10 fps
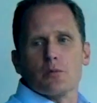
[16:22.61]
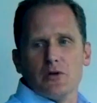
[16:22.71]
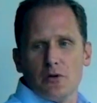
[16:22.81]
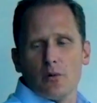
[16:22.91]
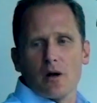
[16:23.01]

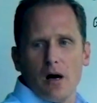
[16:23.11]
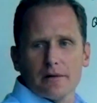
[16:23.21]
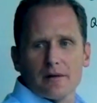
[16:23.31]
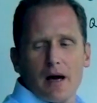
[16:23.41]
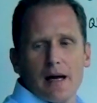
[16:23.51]
when you do it
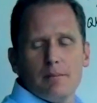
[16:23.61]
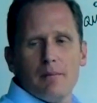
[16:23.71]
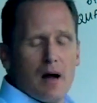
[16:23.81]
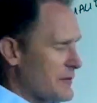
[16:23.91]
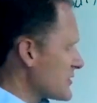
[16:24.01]
on
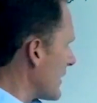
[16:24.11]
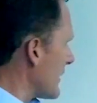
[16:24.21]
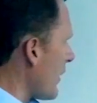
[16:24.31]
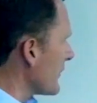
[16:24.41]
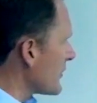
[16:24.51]

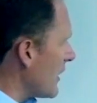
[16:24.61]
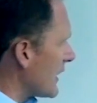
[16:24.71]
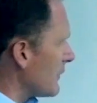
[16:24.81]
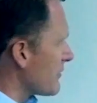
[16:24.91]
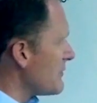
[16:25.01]

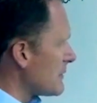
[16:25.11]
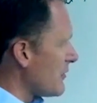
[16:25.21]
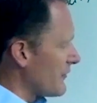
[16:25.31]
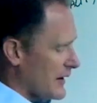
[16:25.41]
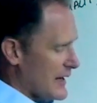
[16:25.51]
target with
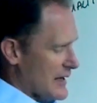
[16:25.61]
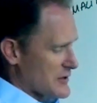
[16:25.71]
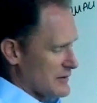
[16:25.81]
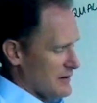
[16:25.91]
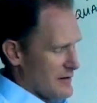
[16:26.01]
minimal
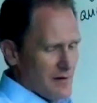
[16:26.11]
variation.